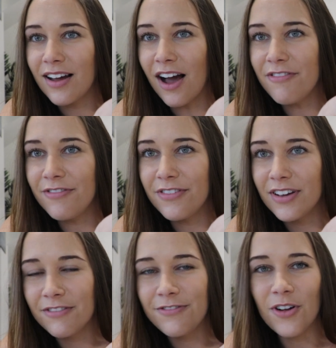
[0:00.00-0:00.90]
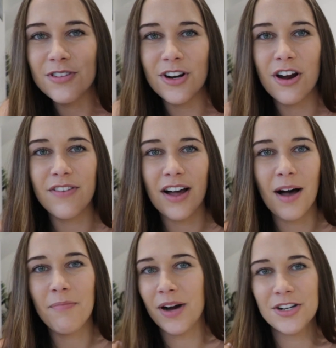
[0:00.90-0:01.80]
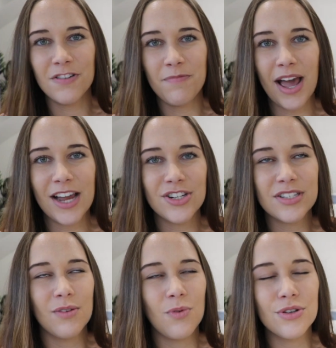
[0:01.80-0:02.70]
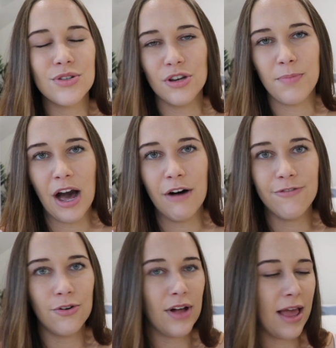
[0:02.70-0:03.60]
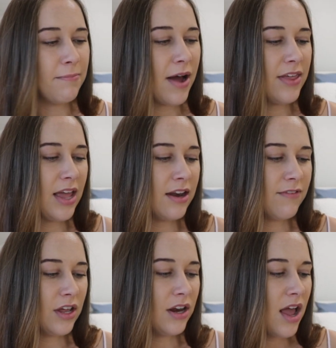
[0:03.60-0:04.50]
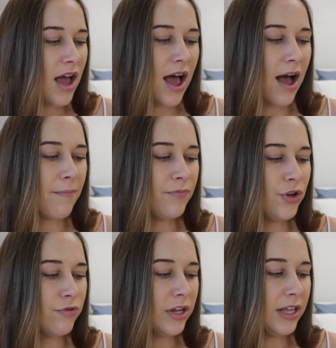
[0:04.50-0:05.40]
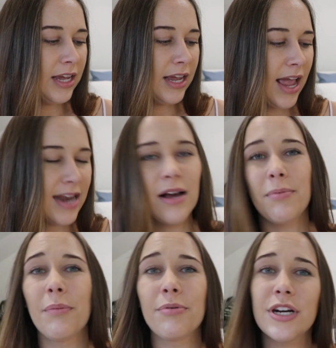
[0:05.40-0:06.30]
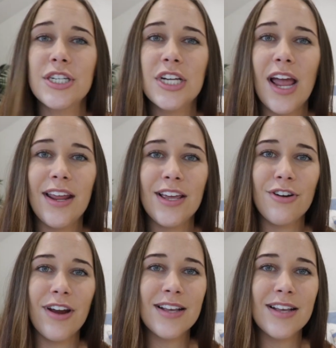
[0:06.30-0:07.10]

I've folded over a bunch of pages. It was super helpful. And by the end of it, you really end up appreciating your